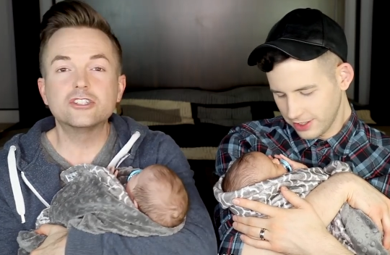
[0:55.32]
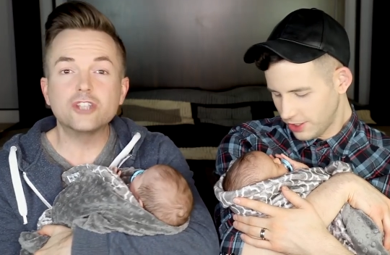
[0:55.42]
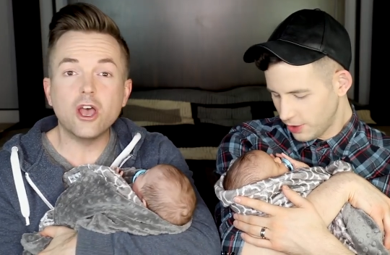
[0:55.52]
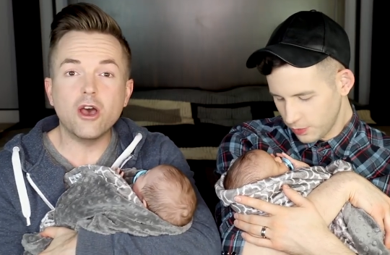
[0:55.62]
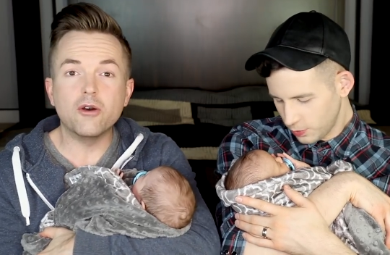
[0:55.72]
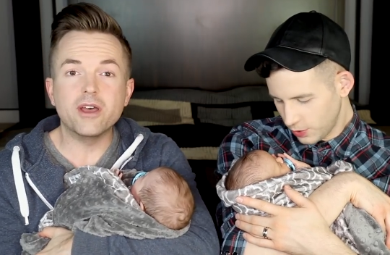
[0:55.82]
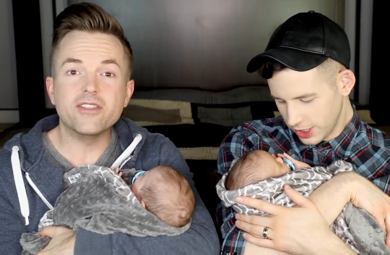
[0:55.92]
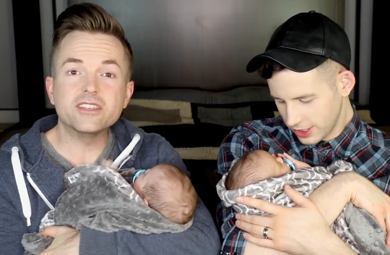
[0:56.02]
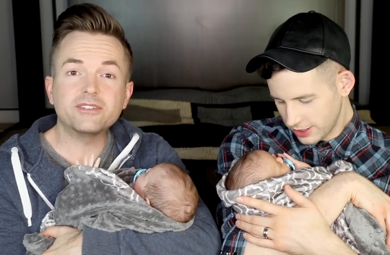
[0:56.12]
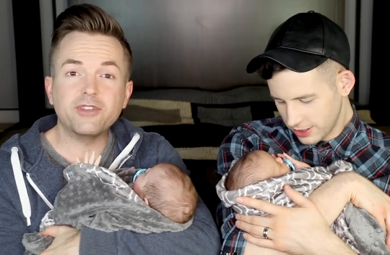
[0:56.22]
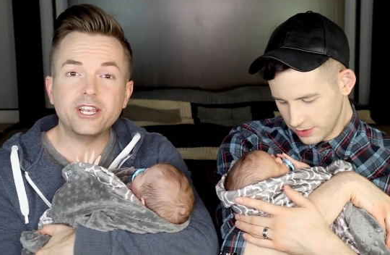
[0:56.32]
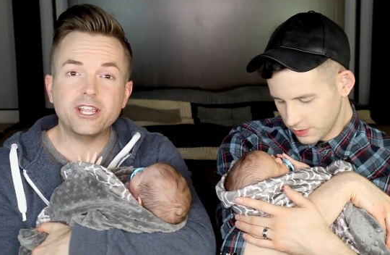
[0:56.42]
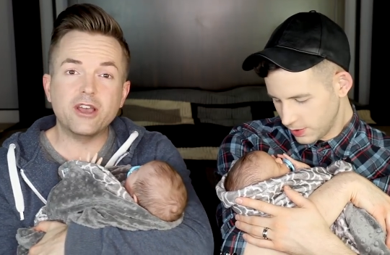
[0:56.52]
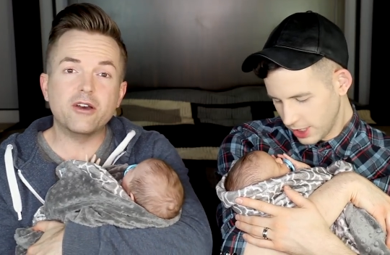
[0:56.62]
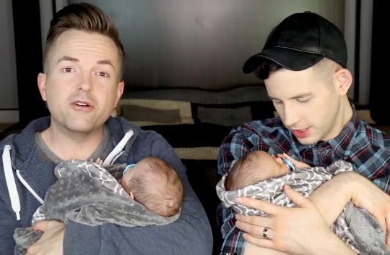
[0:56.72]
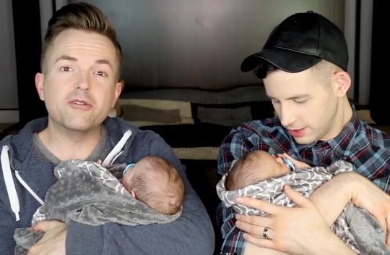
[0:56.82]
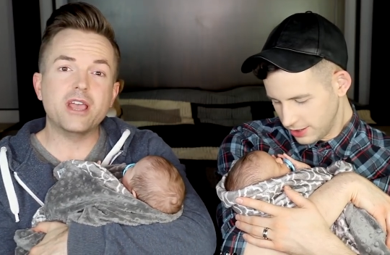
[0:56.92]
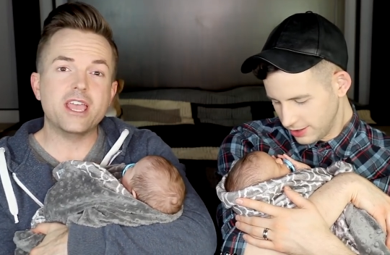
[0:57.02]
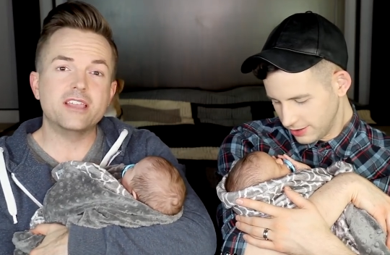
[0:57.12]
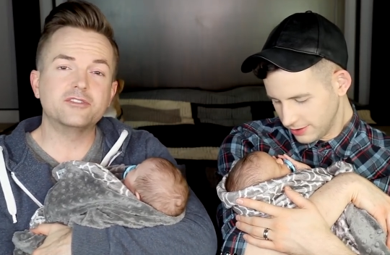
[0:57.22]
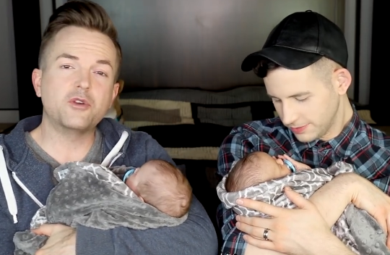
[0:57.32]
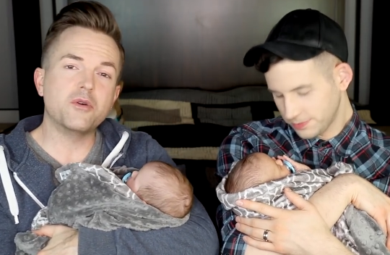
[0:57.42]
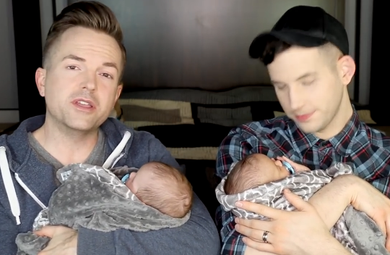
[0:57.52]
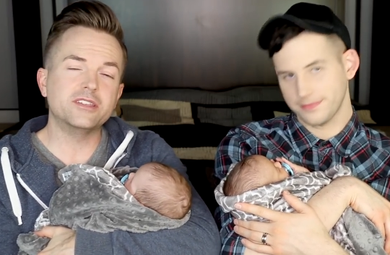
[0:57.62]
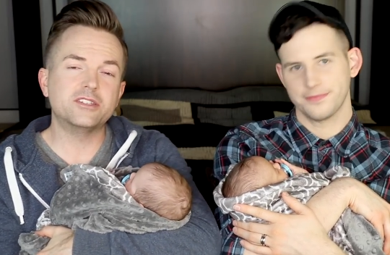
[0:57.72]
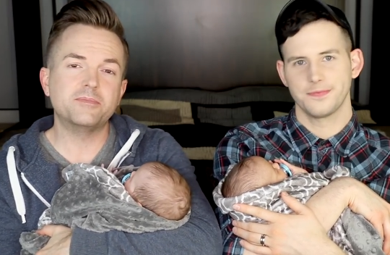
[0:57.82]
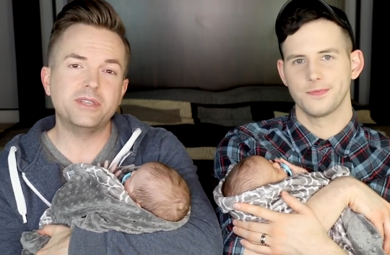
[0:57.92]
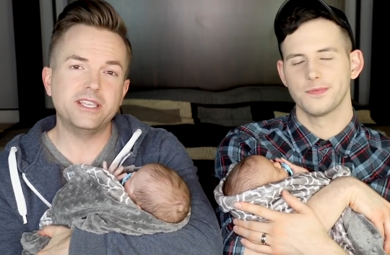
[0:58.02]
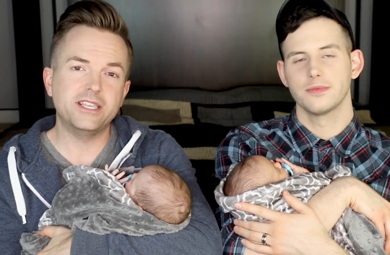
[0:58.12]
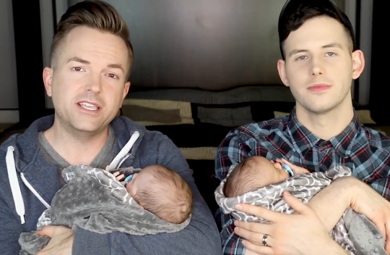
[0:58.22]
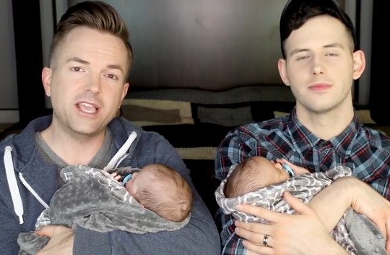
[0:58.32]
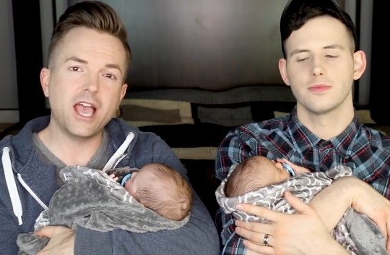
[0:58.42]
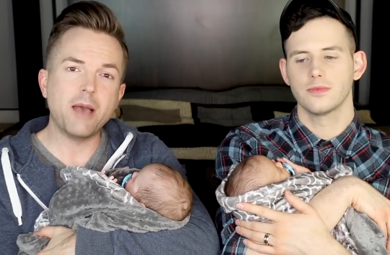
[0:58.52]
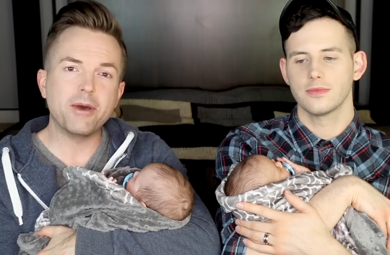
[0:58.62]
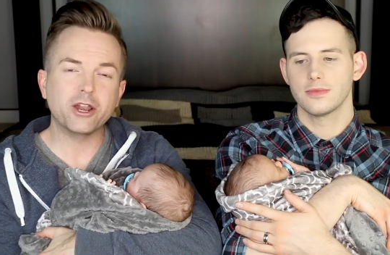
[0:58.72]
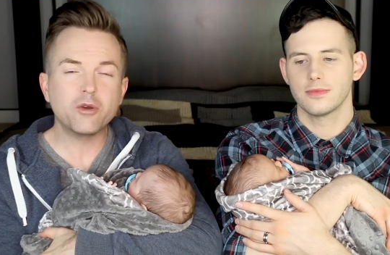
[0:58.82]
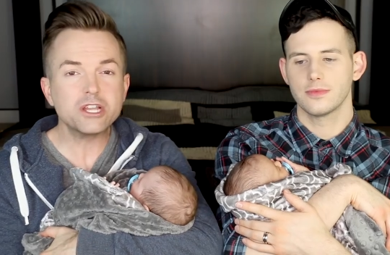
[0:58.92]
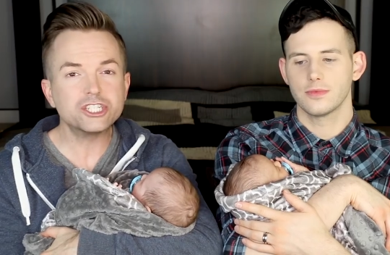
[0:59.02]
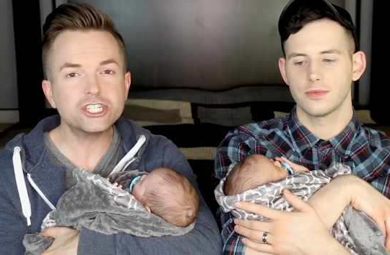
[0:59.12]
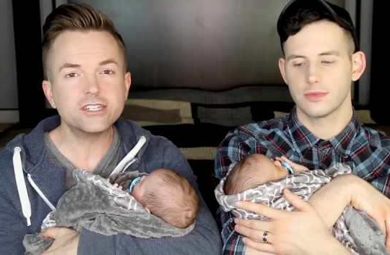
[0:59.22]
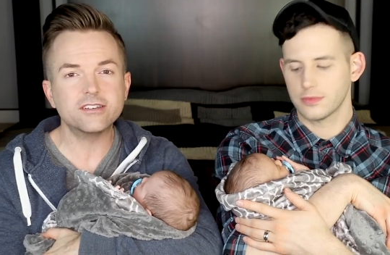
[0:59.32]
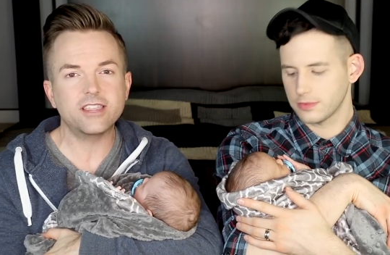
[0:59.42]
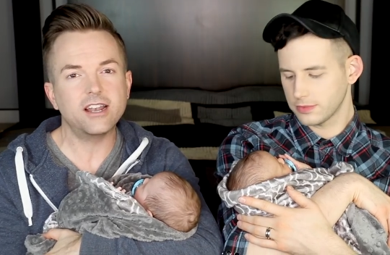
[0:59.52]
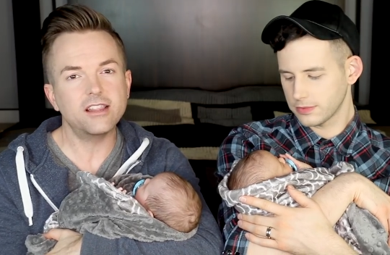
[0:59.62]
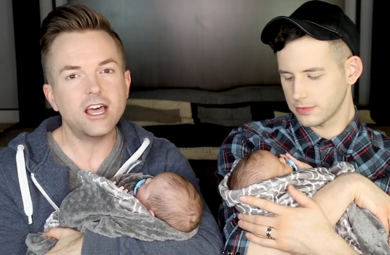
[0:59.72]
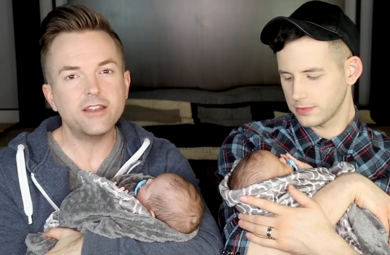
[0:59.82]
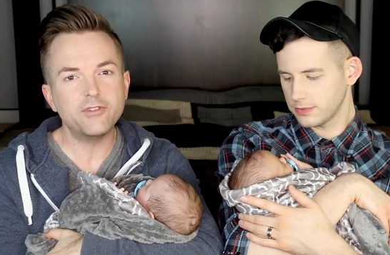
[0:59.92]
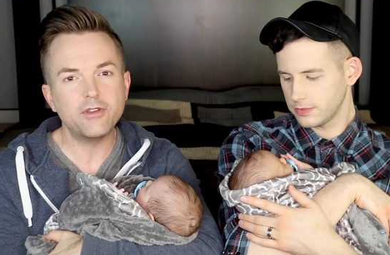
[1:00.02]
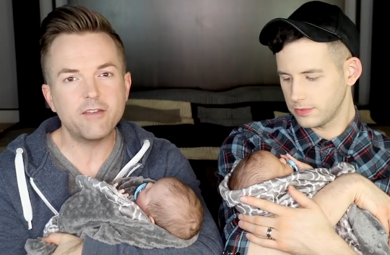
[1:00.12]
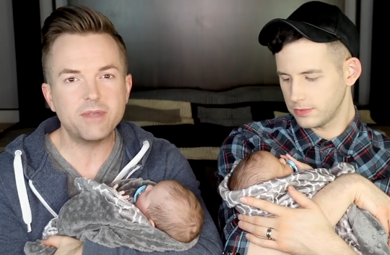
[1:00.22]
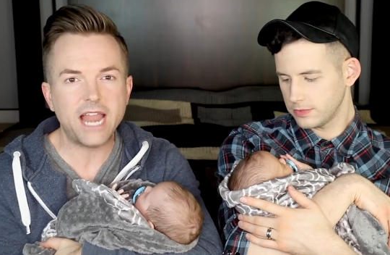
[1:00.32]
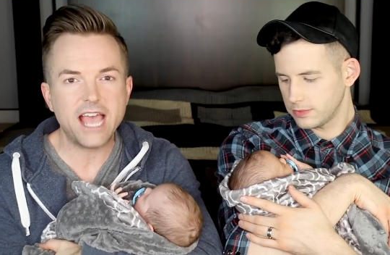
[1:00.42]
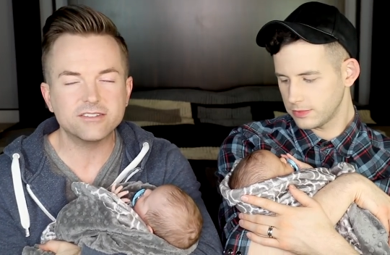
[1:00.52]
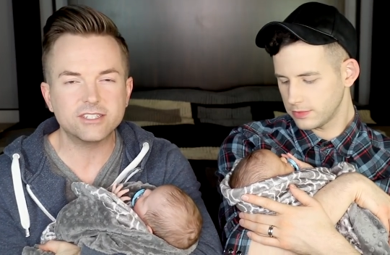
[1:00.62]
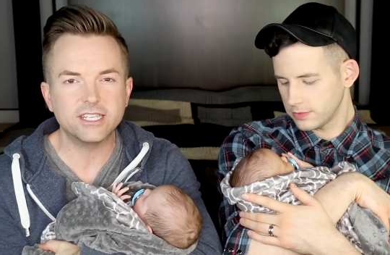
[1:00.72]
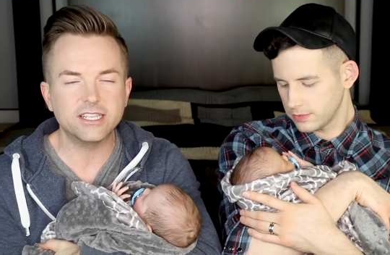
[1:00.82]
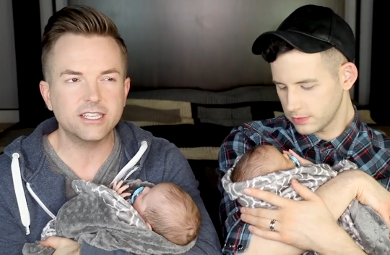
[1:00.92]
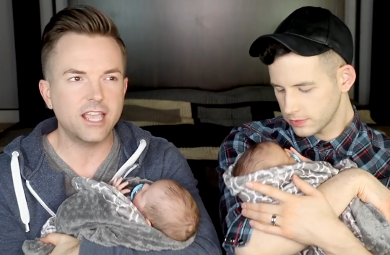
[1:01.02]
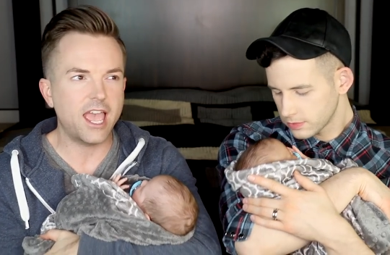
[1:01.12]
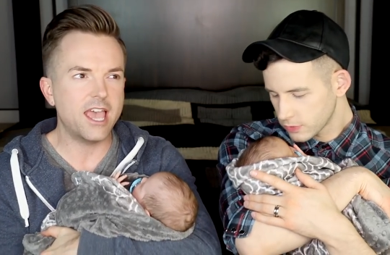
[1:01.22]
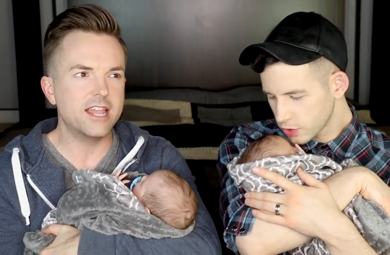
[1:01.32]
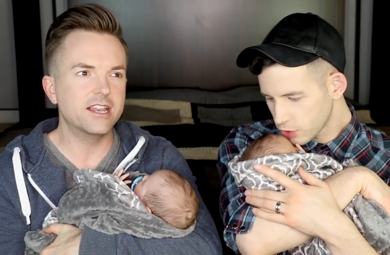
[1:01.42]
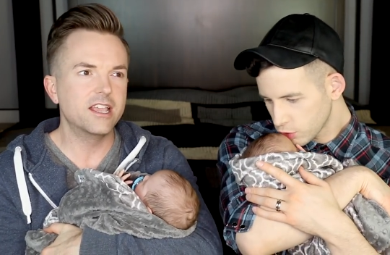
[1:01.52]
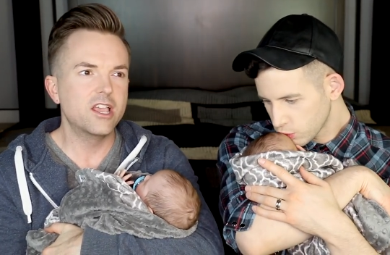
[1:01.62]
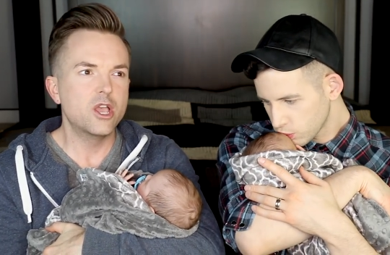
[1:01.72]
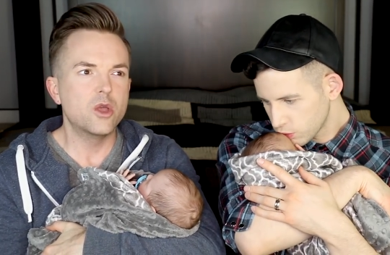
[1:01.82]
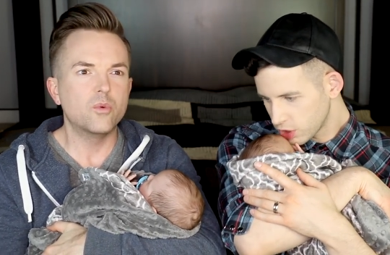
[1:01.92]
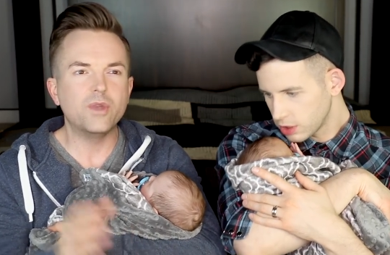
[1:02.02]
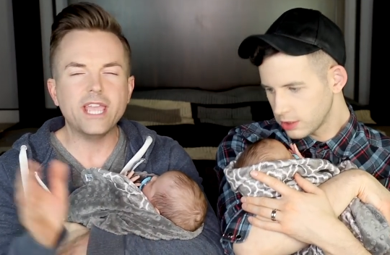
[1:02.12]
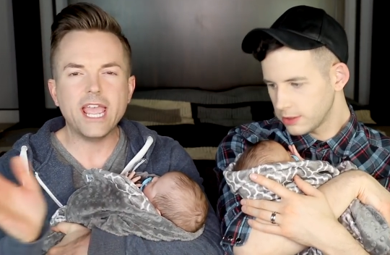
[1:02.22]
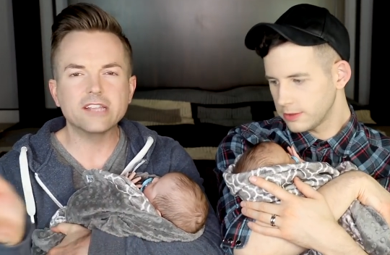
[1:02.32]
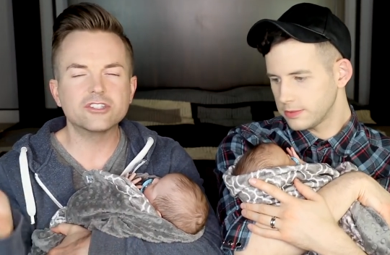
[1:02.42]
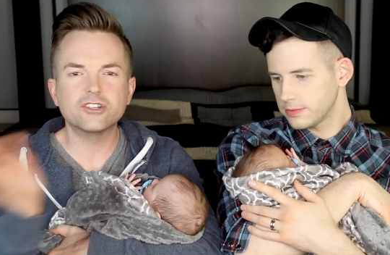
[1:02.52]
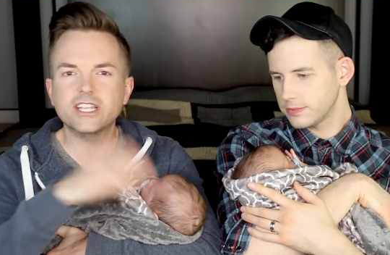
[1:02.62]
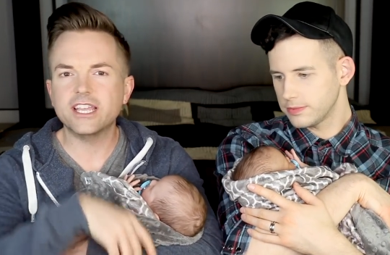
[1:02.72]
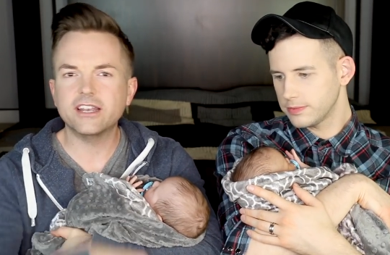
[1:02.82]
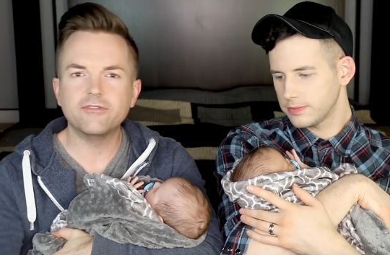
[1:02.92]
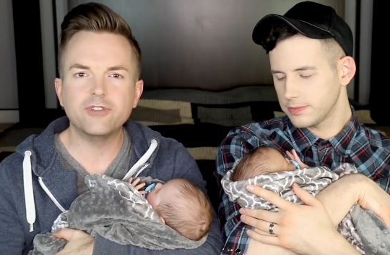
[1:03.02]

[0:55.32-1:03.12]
Speaker 1: So, this video is going to be about a question that a lot of you have been asking, and we answered it in a